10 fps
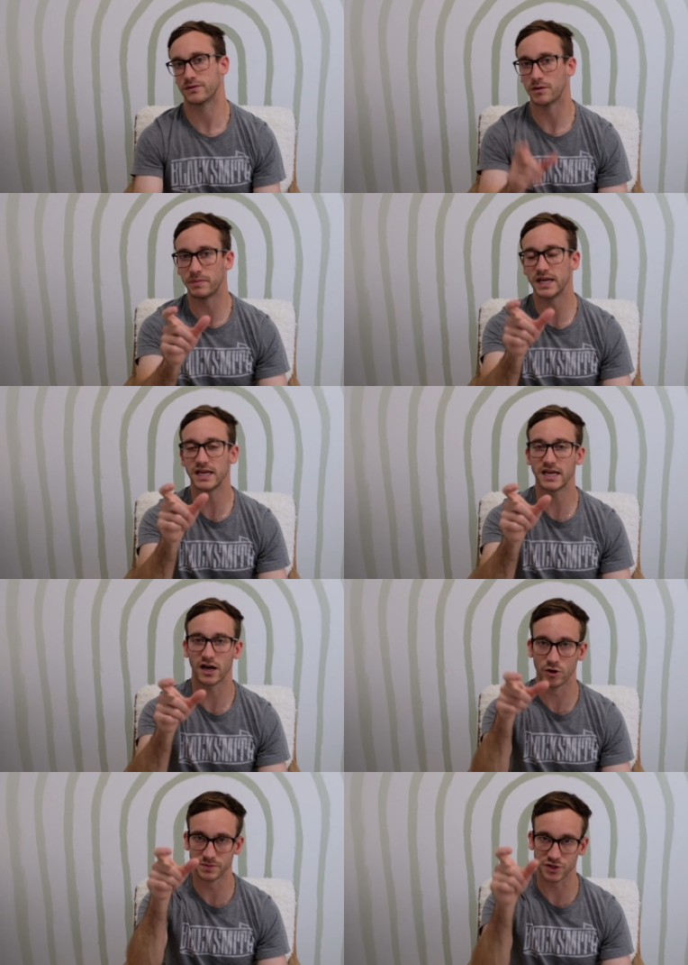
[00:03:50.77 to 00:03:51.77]
The P
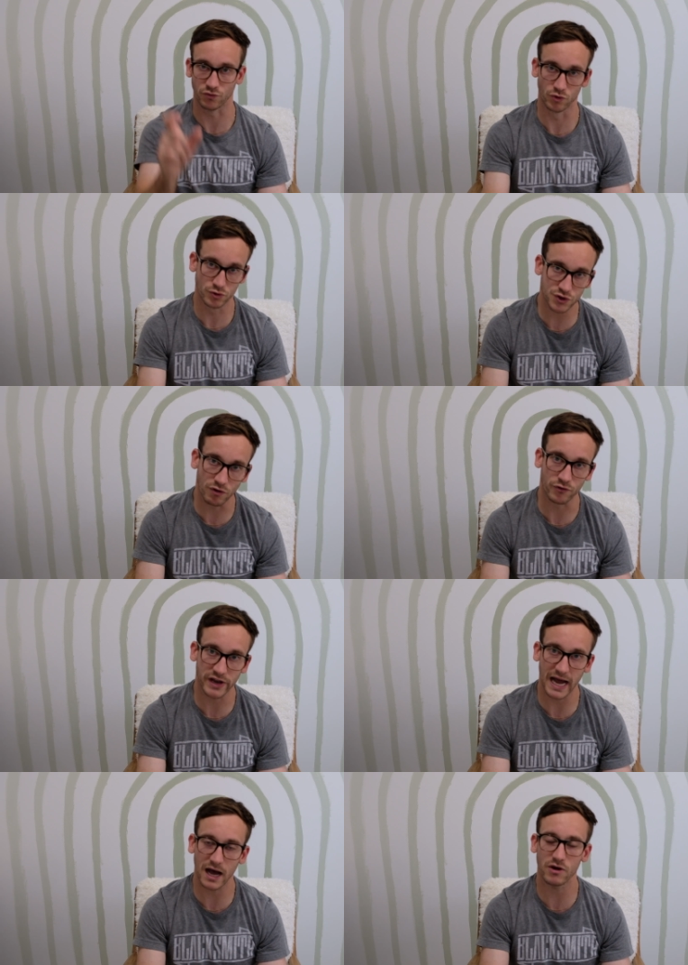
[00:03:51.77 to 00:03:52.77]
helps the roots grow
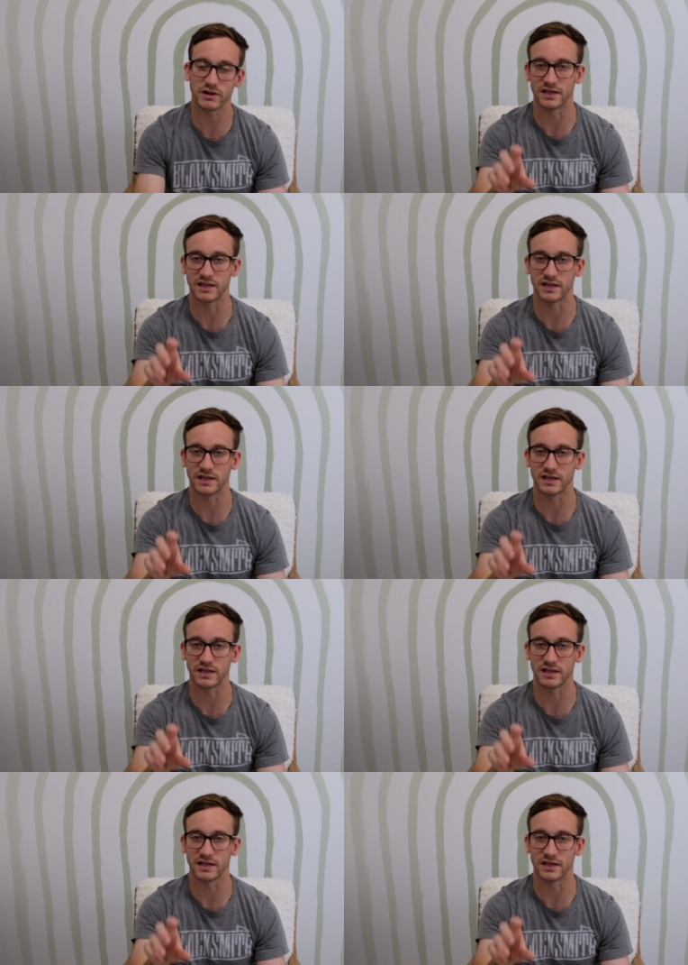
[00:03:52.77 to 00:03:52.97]
down,